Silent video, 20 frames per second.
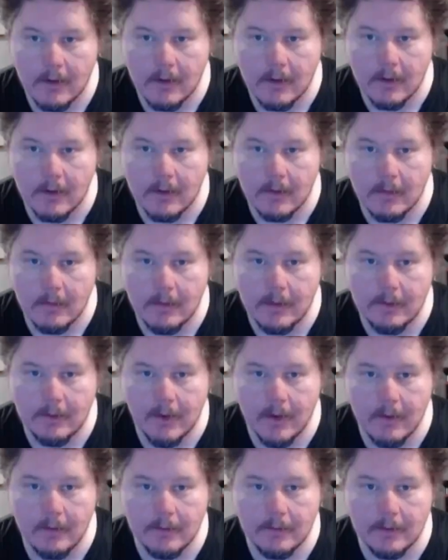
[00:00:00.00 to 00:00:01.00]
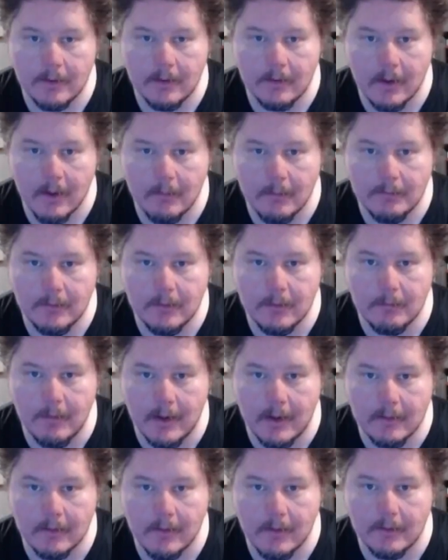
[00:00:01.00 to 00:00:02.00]
The results can help to
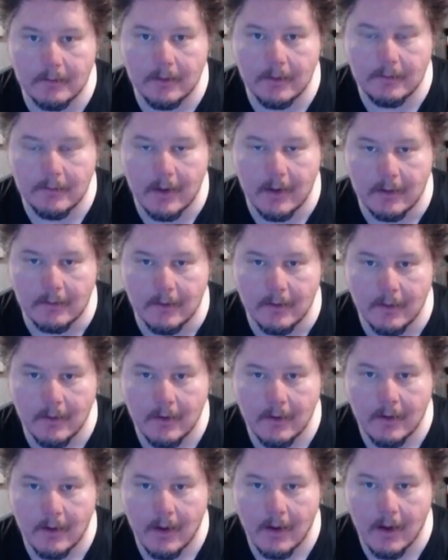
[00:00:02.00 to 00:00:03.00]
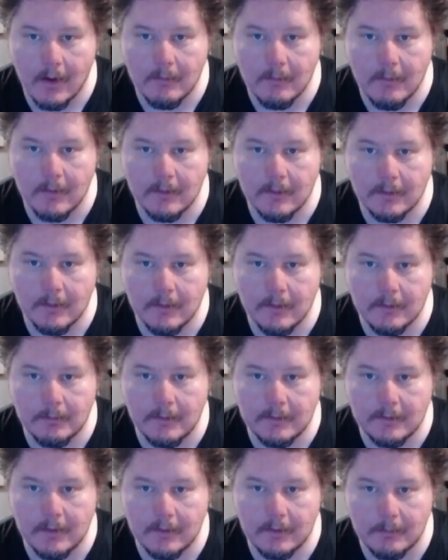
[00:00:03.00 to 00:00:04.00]
better understand how molecules
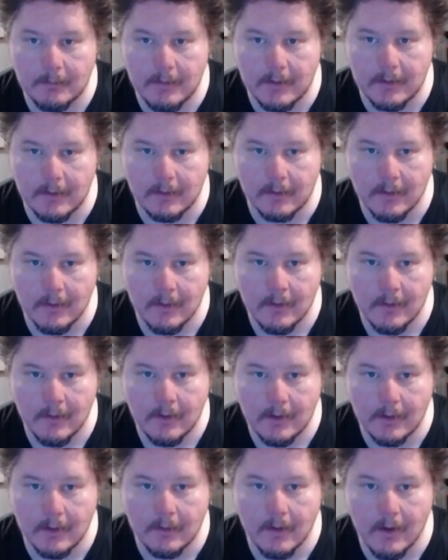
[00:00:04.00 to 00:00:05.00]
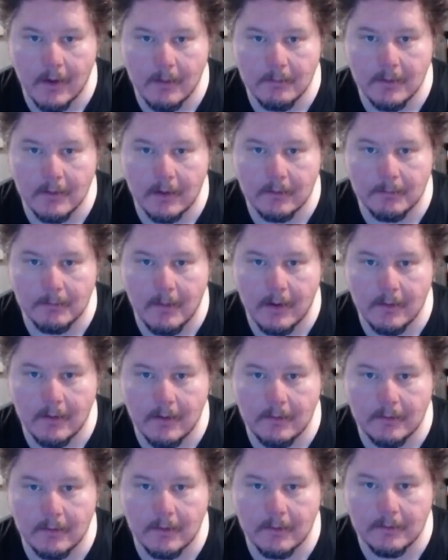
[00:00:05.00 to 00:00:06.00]
participating in complex
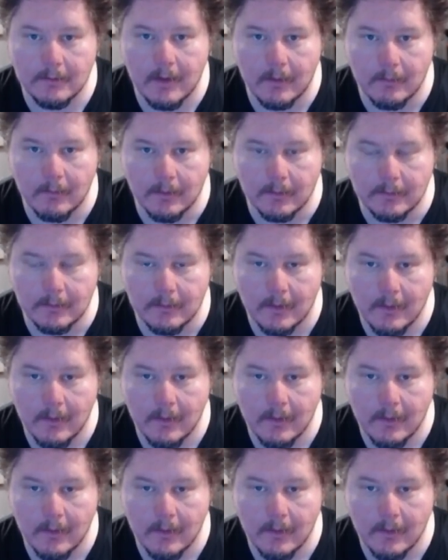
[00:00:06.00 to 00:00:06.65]
biological networks